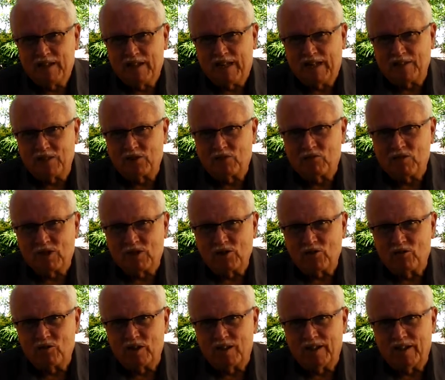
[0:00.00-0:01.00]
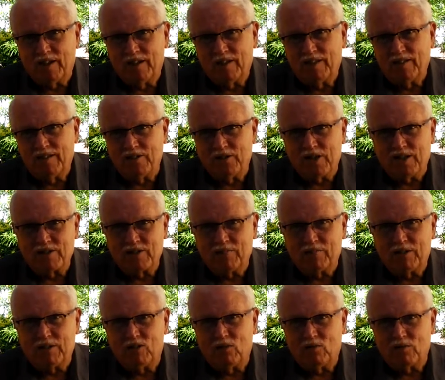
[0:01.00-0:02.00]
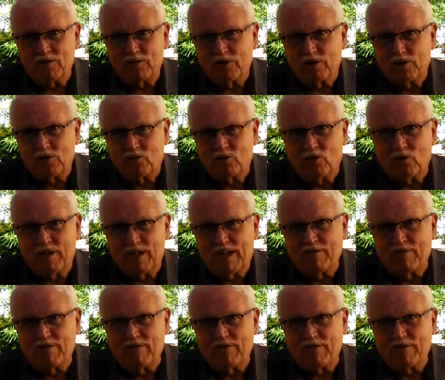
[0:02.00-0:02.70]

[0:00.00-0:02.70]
and structurally, Jezebel was destroyed.